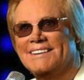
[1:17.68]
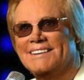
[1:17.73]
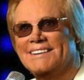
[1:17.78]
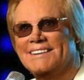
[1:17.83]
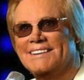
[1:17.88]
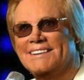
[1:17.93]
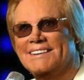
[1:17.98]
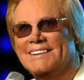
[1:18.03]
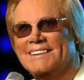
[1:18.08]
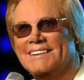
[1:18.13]

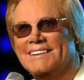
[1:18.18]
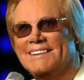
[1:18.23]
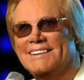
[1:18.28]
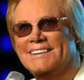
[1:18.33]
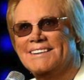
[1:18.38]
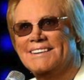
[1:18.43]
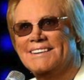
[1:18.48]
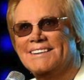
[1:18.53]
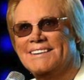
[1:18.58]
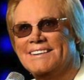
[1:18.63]

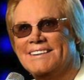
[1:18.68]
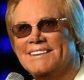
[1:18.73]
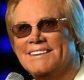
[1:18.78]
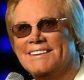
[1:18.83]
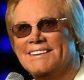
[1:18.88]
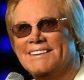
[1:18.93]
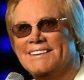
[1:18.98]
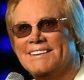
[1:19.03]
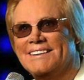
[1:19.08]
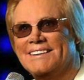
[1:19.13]

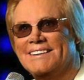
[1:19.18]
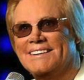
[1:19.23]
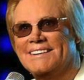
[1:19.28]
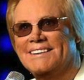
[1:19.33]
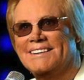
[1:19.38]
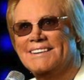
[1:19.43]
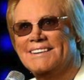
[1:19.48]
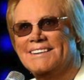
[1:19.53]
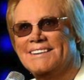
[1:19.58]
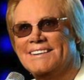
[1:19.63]

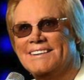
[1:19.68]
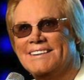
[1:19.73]
No words are spoken by the person on screen.